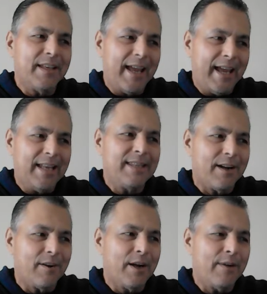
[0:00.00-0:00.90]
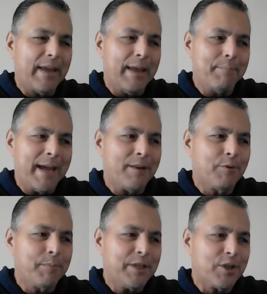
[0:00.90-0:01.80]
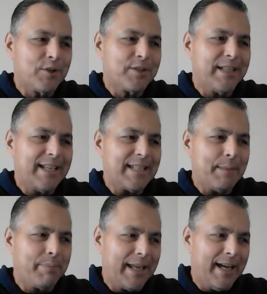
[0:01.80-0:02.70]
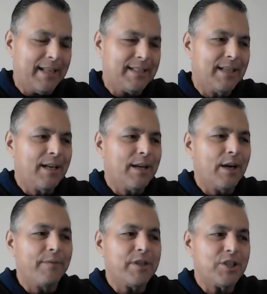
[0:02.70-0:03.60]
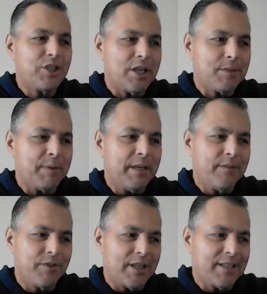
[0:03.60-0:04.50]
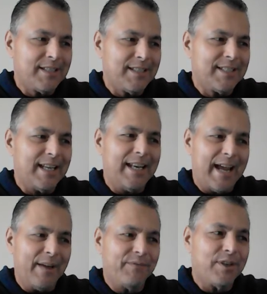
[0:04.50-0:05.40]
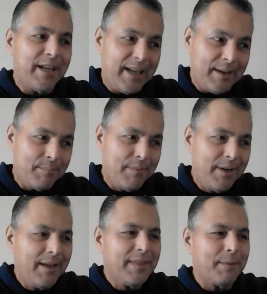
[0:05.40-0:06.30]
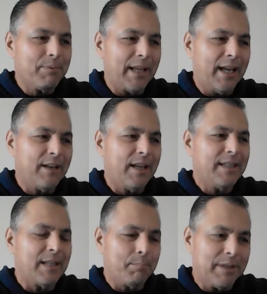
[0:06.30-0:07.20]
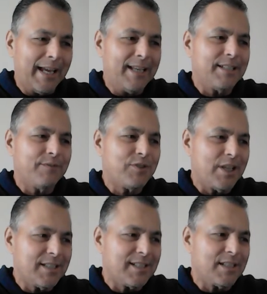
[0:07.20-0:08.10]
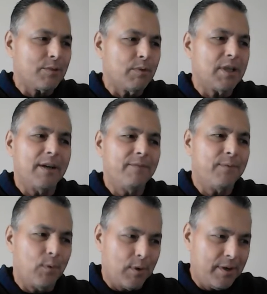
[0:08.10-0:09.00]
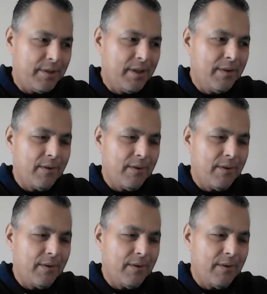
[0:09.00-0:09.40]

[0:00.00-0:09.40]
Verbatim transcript: the end thereof, a man will be chosen as a plant of the judgment of justice, and after him, the plant the plant of justice will come forth